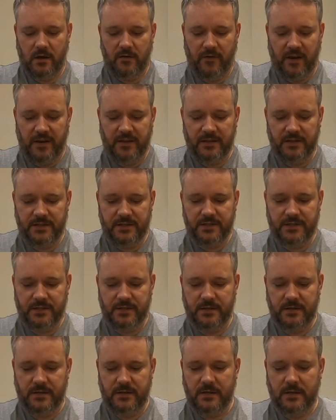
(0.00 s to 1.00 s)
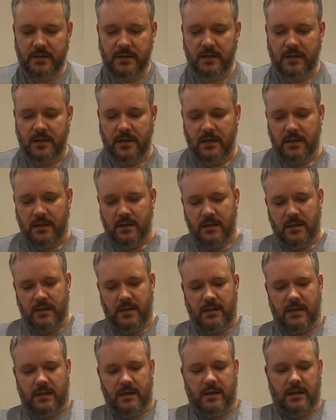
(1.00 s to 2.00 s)
a rinse
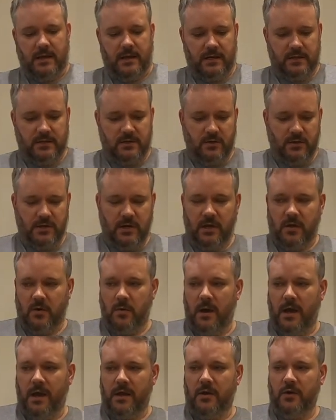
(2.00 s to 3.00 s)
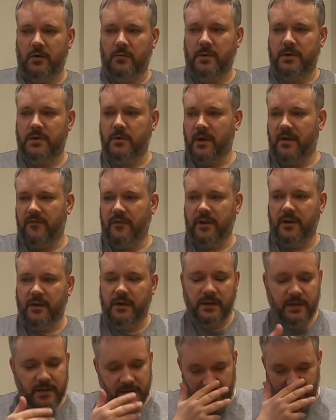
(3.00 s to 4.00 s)
and it's looking quite good. We do have a,
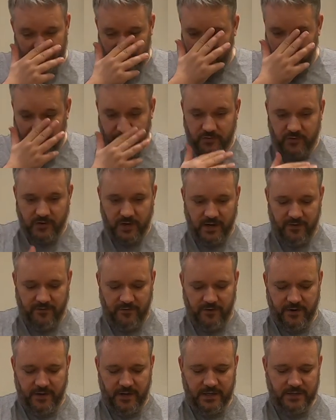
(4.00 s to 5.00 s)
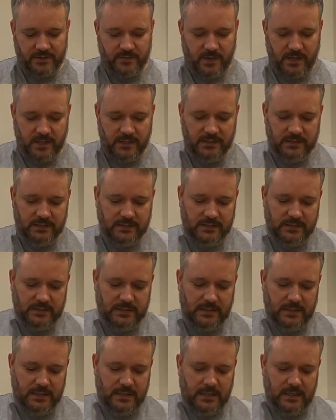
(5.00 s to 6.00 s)
a drip tray for it as well.
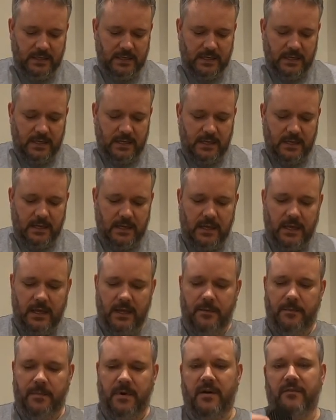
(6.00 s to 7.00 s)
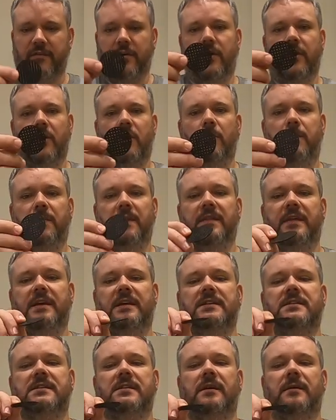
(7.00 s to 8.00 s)
Um, but I've got a couple of
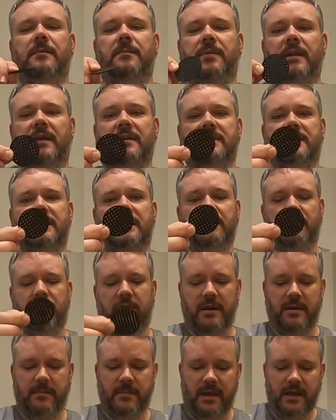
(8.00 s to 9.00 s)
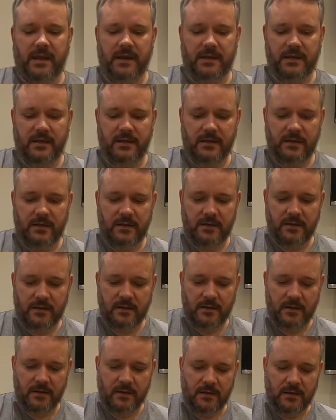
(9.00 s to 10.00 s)
these plastic pre-made
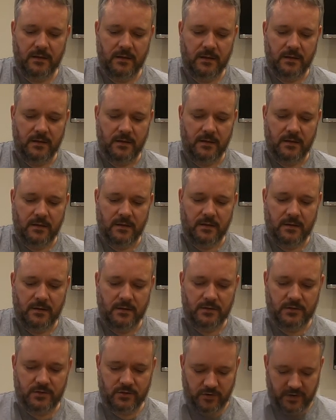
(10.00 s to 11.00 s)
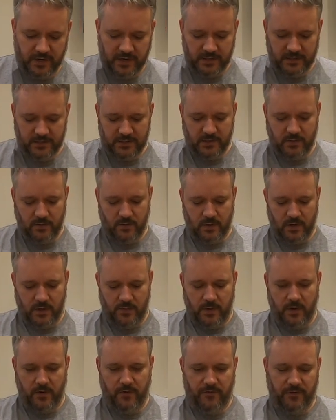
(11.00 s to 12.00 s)
screens that will go
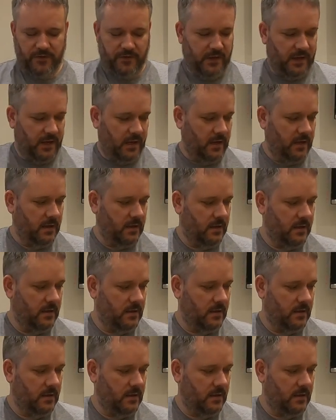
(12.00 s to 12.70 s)
over the